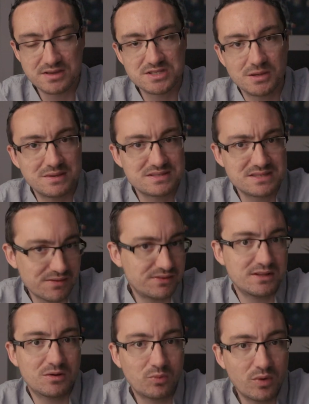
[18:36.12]
So it's
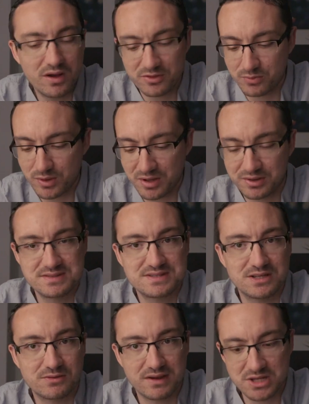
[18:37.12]
definitely a worthwhile
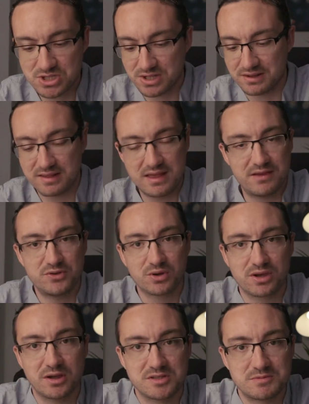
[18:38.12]
consideration if you're
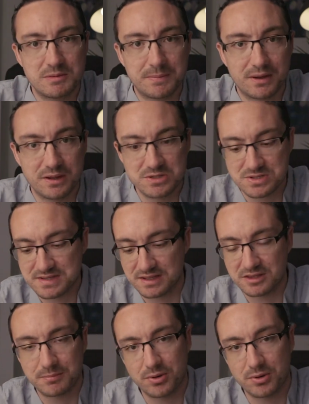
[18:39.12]
going to be purchasing the